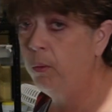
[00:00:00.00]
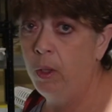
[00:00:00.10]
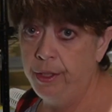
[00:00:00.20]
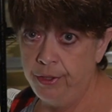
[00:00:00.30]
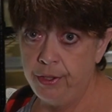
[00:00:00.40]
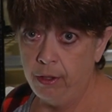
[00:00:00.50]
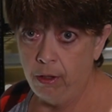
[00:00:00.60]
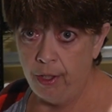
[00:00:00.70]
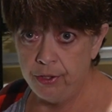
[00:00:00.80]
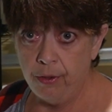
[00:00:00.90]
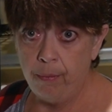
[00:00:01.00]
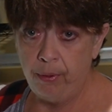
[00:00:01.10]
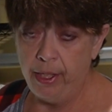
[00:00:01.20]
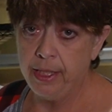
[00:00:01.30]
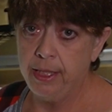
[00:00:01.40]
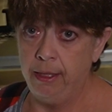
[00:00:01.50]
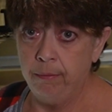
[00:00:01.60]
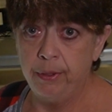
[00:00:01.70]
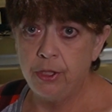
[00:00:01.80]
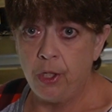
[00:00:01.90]
ones that are also plugged
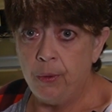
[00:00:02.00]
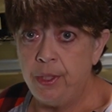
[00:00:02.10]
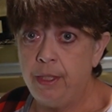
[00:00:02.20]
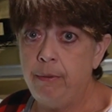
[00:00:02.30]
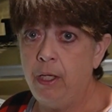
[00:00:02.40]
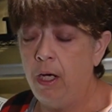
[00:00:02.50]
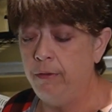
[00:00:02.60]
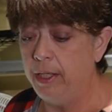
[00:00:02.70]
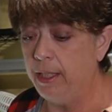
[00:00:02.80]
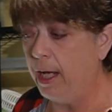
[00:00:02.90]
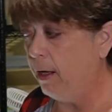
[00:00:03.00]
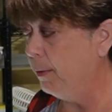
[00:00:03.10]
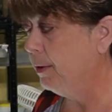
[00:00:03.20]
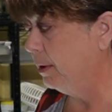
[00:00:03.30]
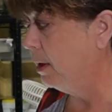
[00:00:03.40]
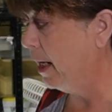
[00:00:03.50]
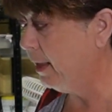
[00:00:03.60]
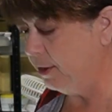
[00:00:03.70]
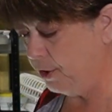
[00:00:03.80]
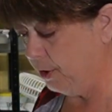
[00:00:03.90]
in but don't need to be on right now,
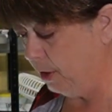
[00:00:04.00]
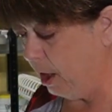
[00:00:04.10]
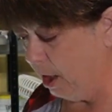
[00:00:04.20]
I can turn